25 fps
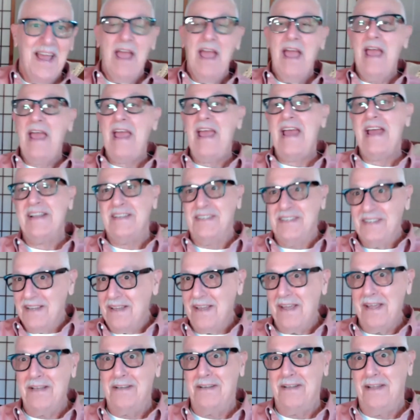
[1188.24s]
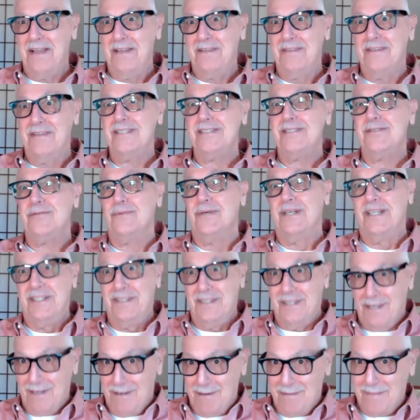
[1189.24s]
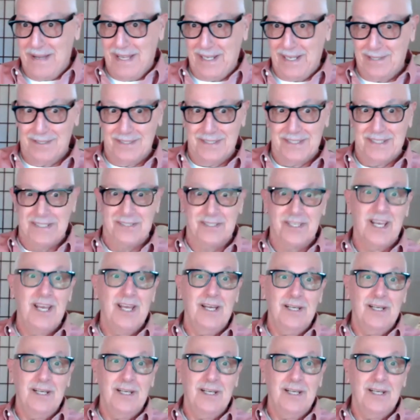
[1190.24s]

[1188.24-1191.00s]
And this one, oh my goodness.